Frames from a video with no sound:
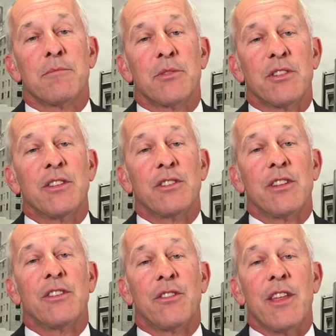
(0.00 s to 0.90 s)

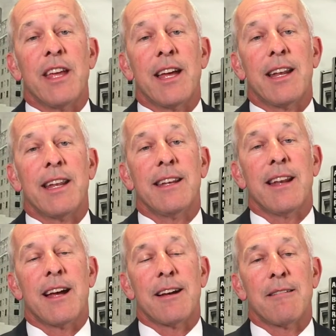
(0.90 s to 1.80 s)
since then.
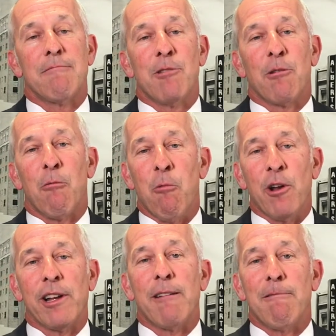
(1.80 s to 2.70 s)
And we're
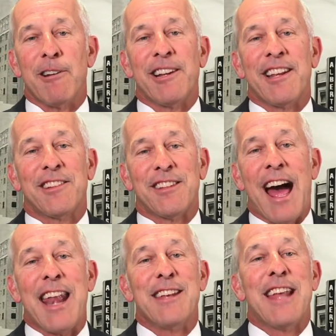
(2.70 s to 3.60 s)
really, really
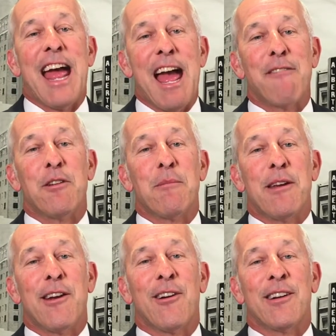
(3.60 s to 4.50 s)
excited to have him
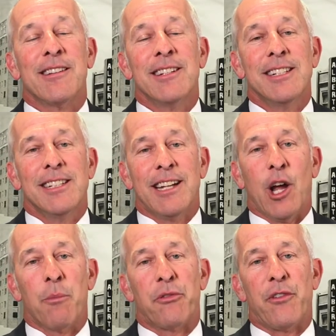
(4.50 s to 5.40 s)
here. It
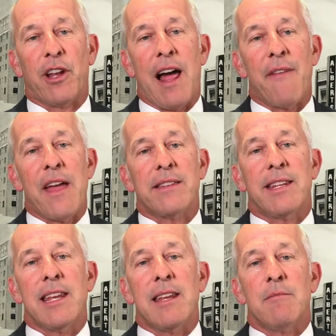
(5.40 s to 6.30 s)
helps fill out that
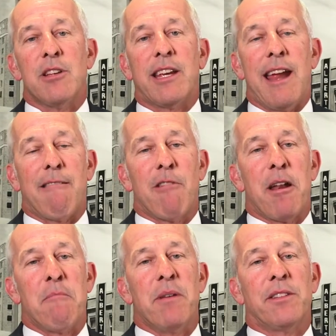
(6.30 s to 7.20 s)
team. You can't
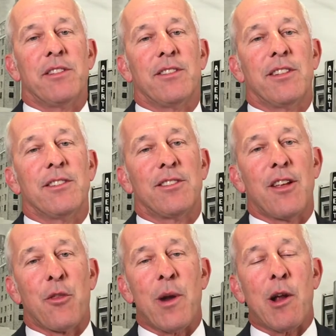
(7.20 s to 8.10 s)
run a business that's
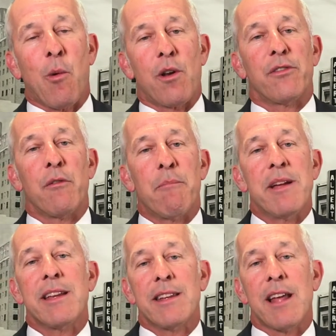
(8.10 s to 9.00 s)
$750
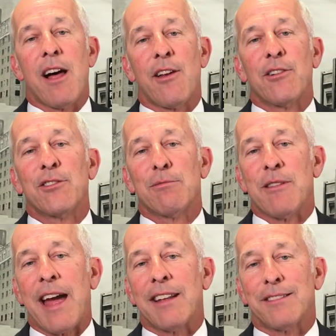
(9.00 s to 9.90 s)
million
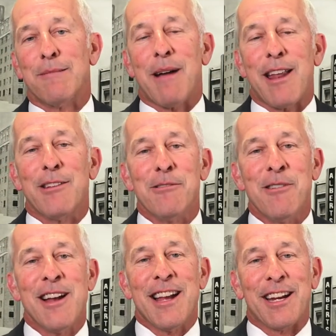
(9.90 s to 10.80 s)
without somebody who
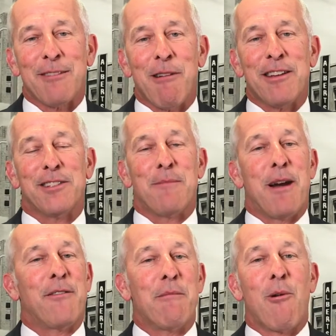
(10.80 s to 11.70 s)
wakes up
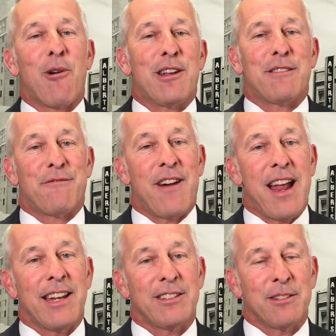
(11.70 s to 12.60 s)
every morning to
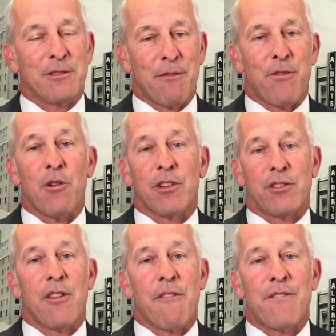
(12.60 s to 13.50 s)

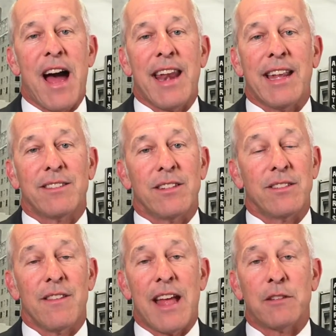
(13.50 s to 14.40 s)
focus on the
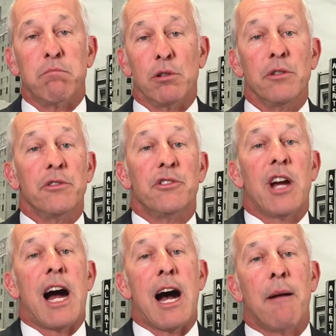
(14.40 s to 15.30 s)
finances, and that's Blue's
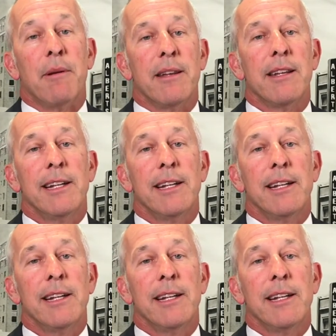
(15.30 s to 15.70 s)
job. And